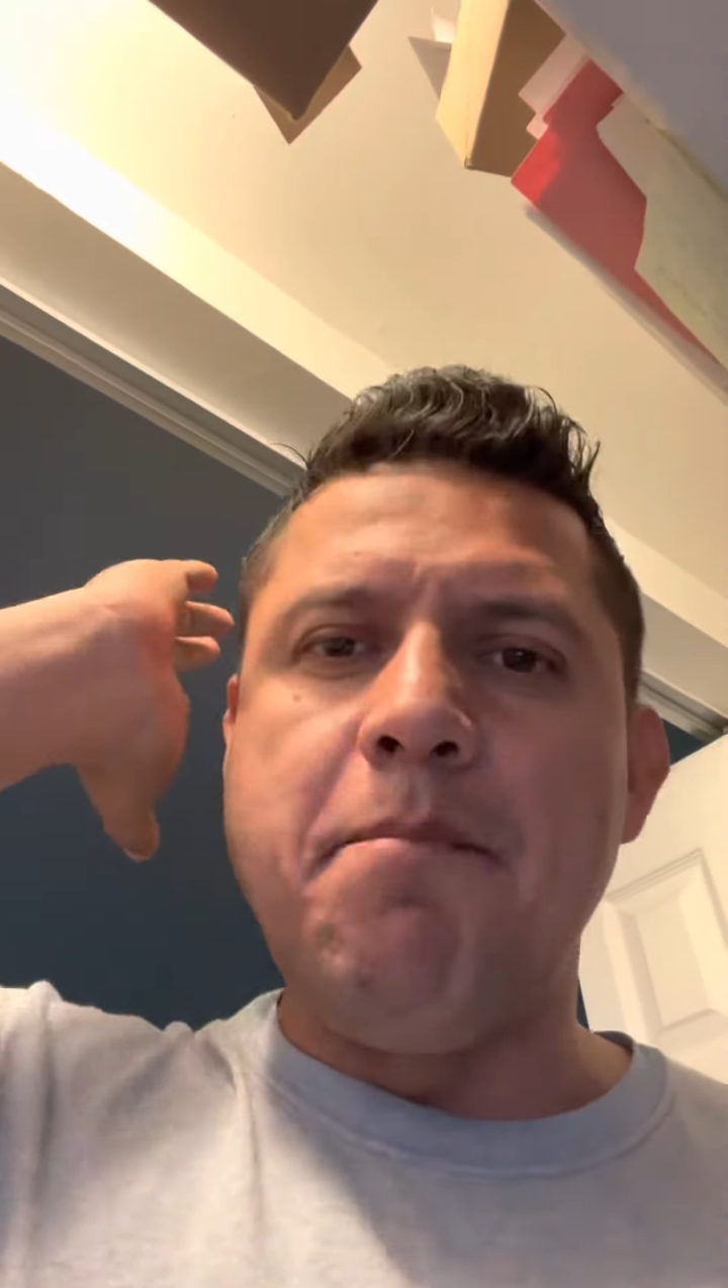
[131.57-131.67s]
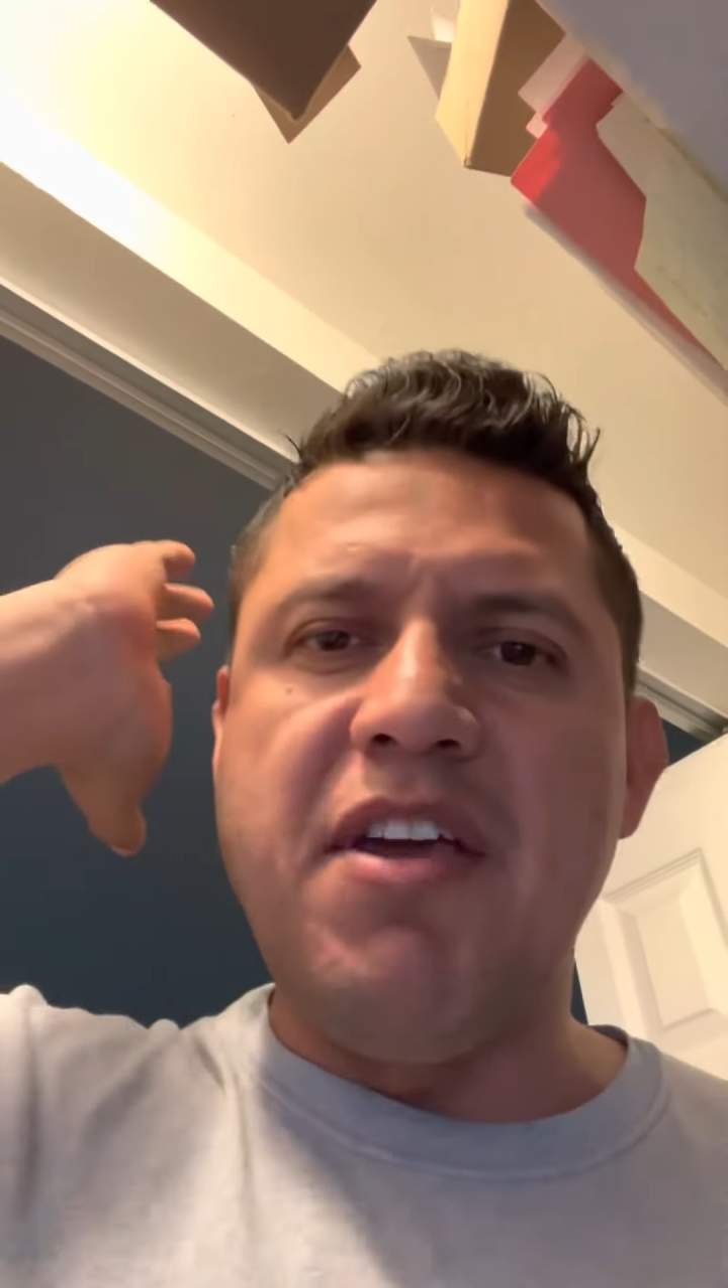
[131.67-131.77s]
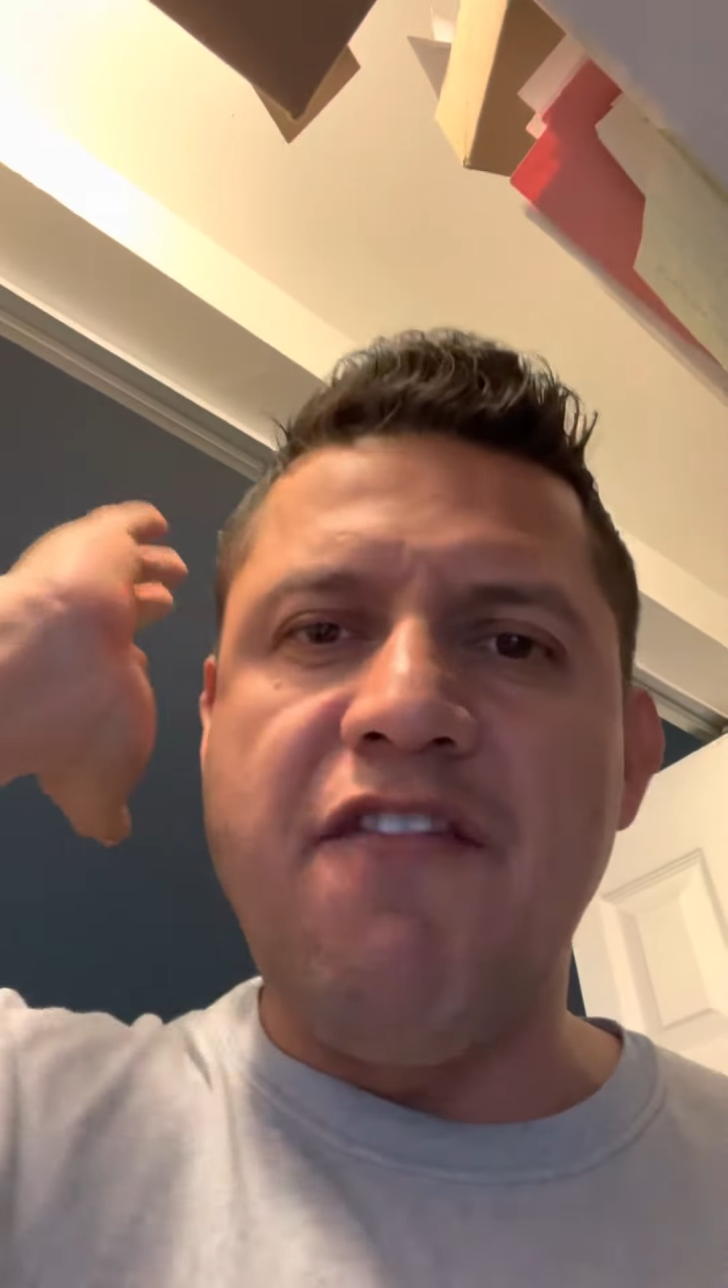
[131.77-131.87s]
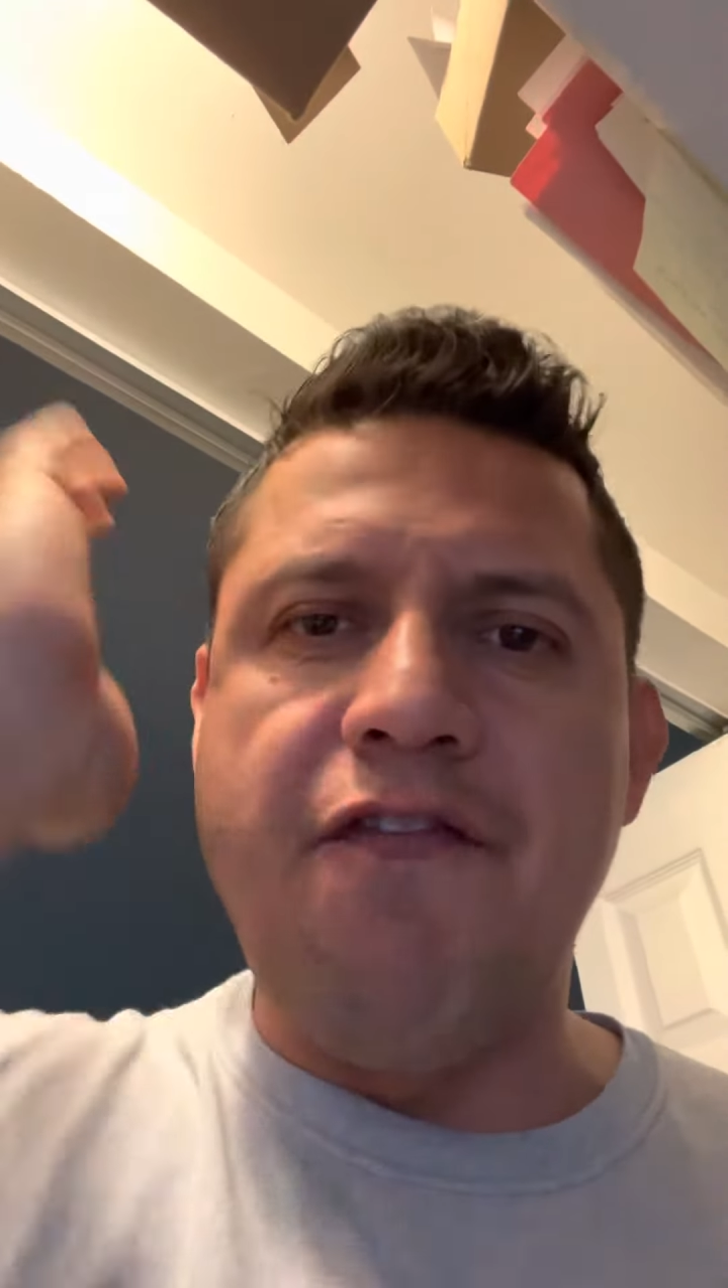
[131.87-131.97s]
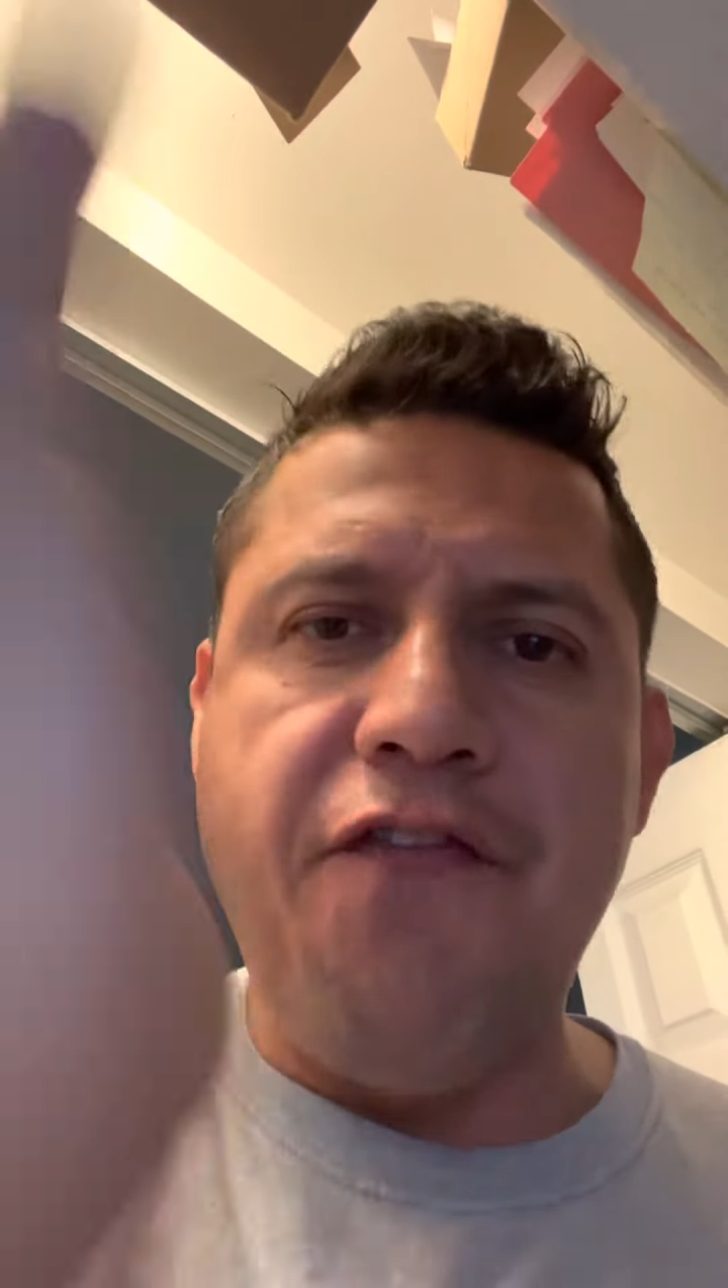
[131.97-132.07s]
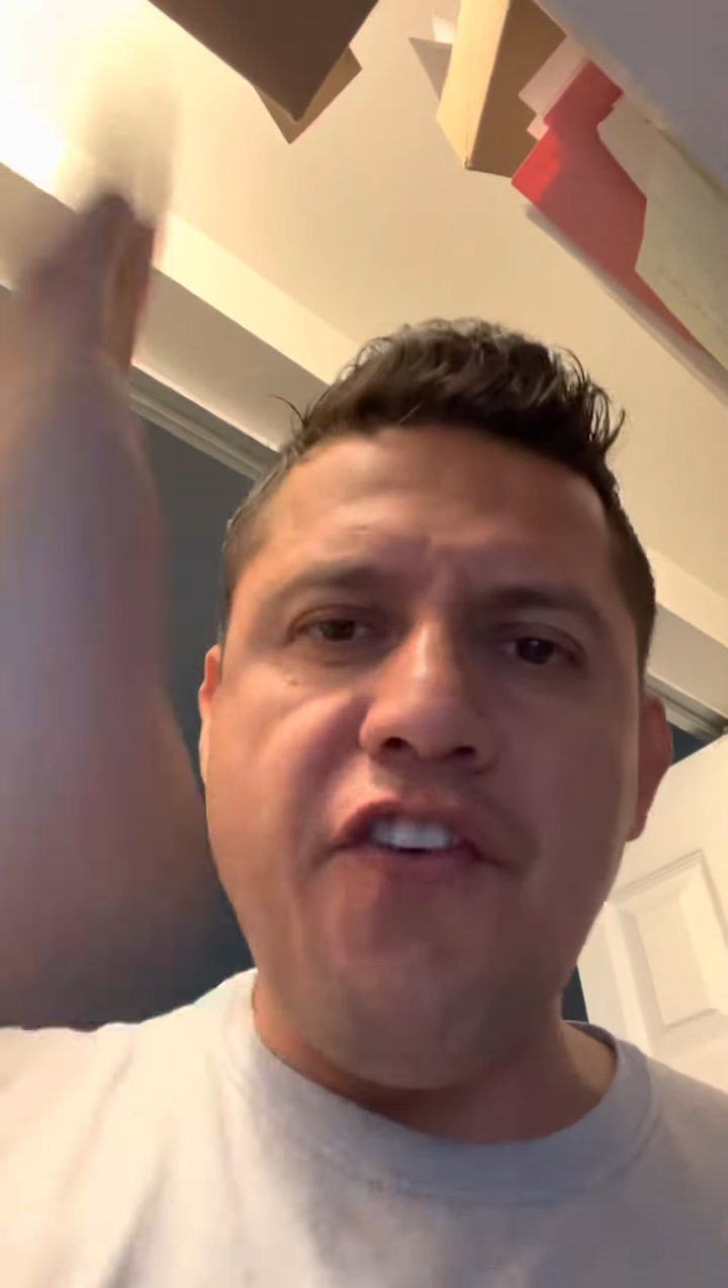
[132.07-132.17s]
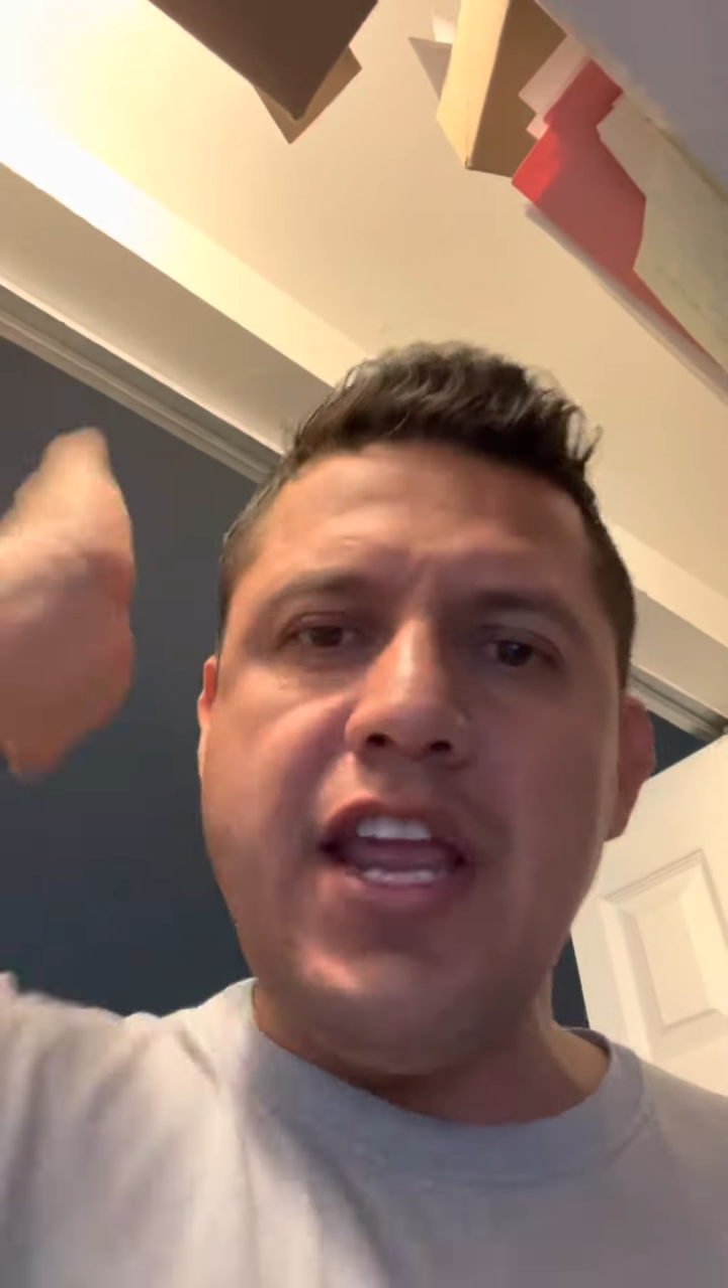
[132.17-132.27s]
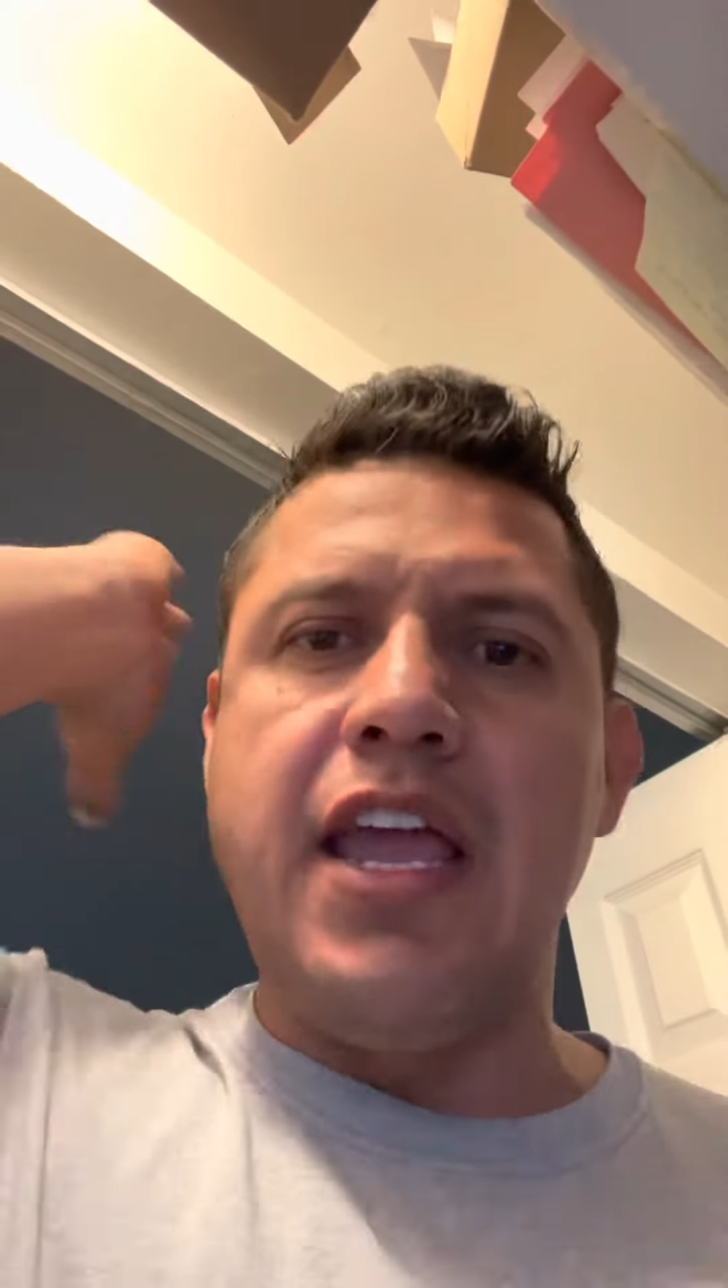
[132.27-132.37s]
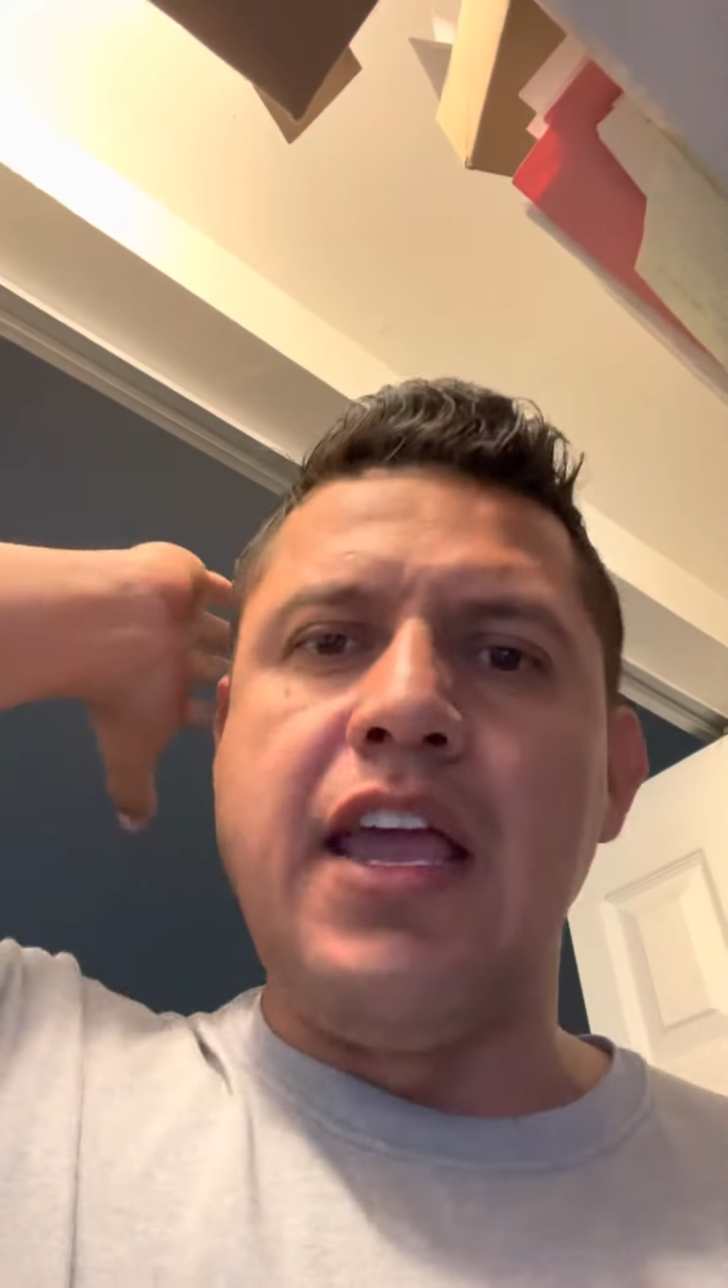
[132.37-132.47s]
be free